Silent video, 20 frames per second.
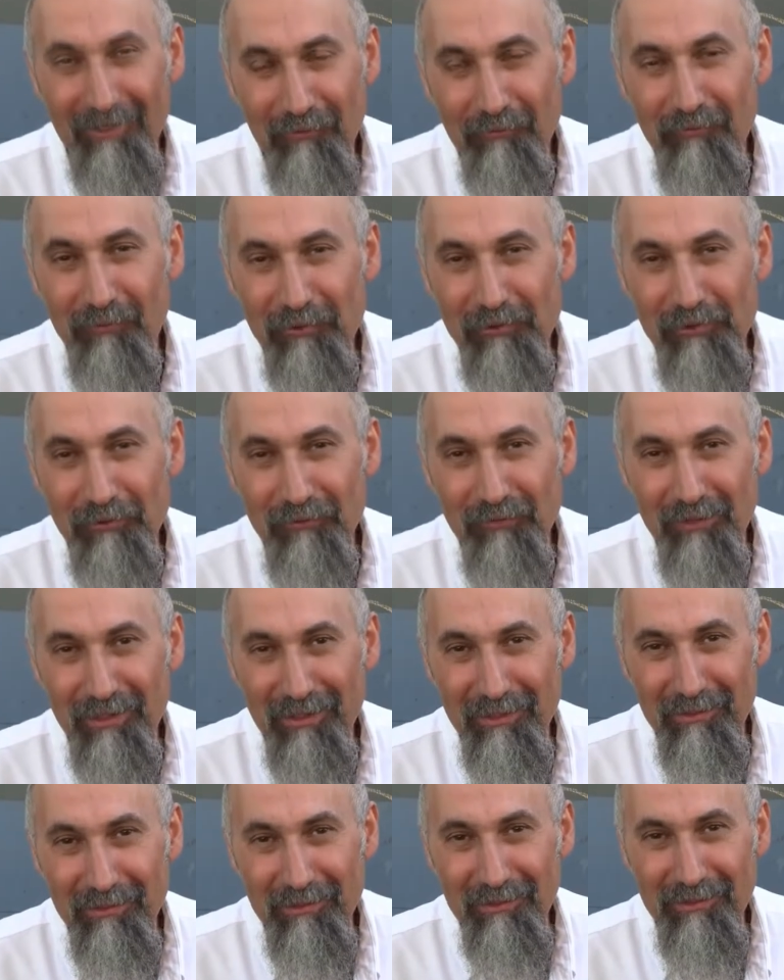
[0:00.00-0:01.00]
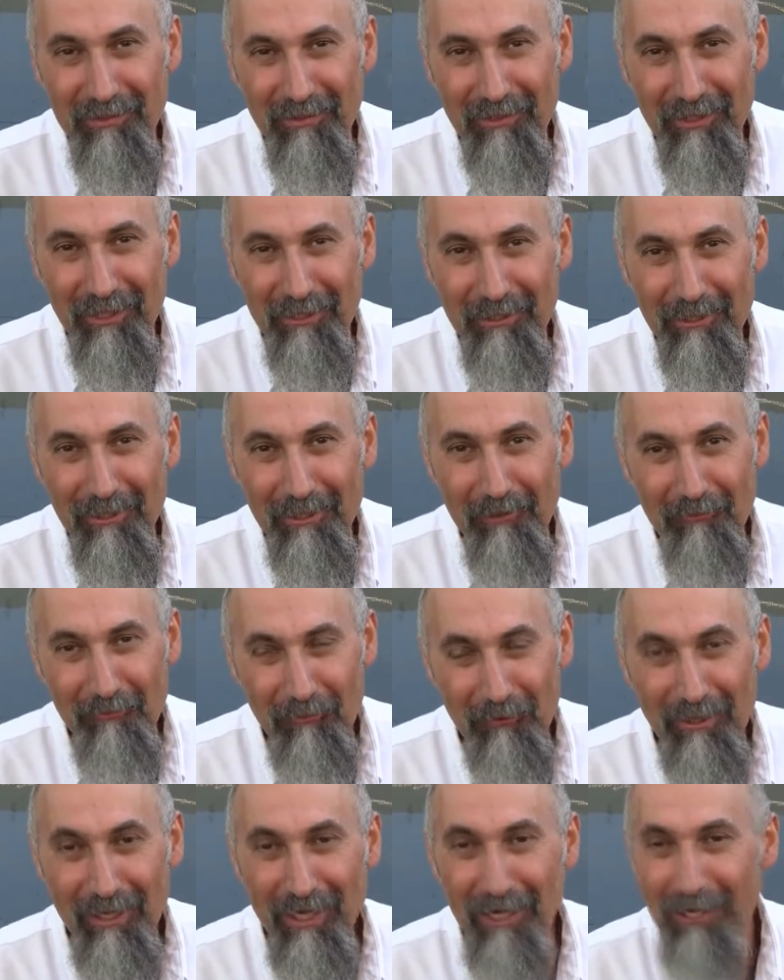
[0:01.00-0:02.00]
in future videos. Okay.
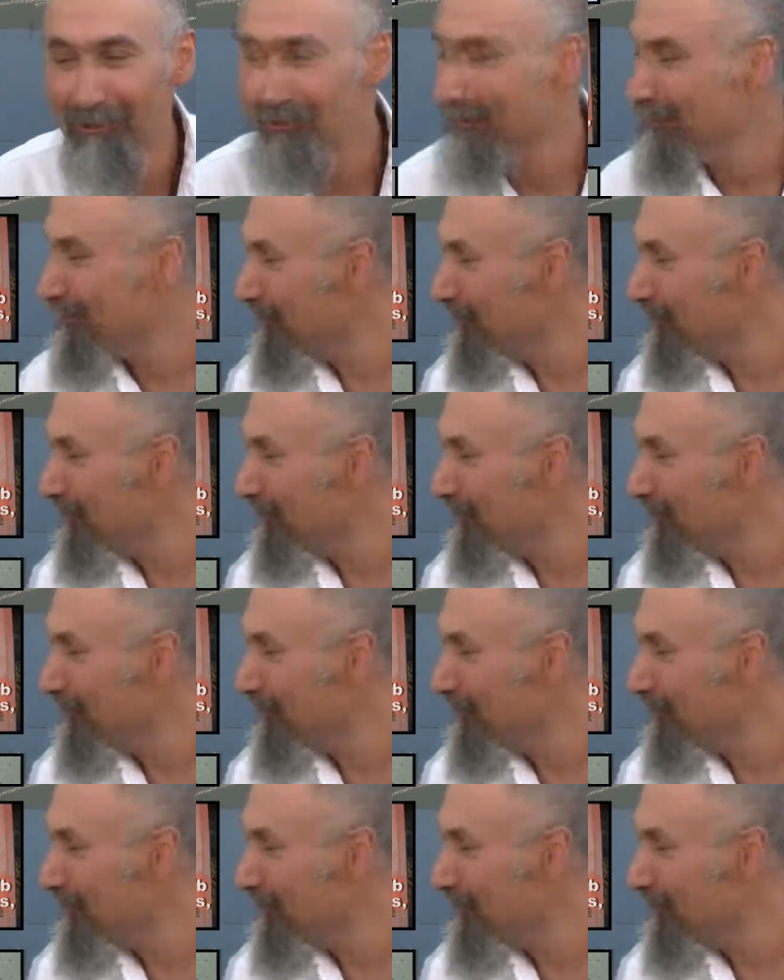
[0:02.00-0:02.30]
For now,